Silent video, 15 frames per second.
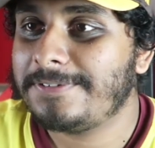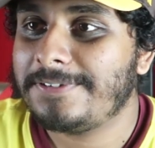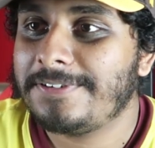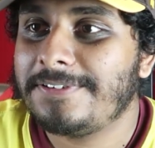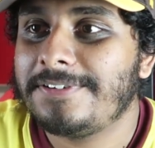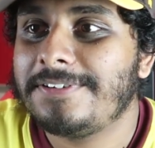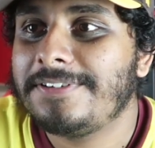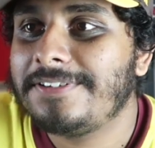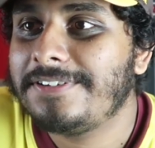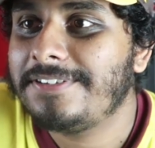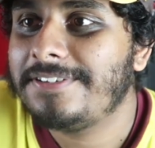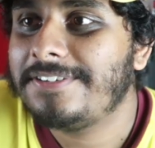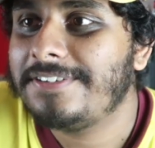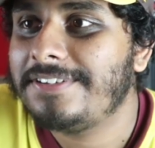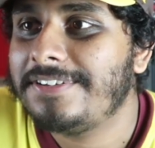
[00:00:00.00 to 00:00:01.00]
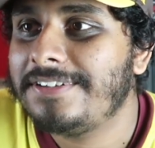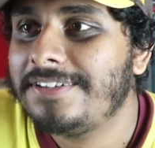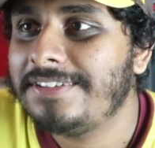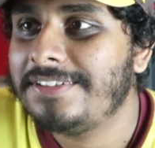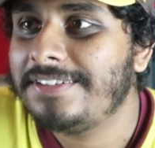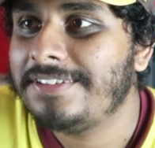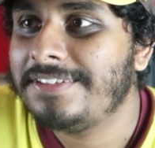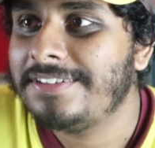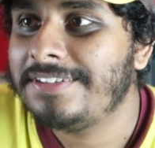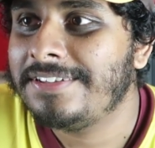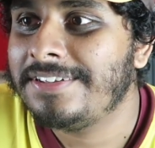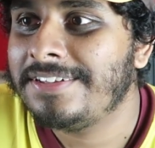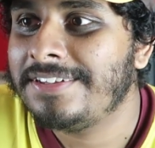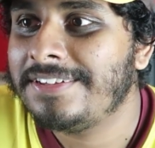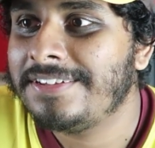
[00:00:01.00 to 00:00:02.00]

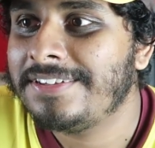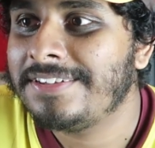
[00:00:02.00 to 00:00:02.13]
(no one is talking)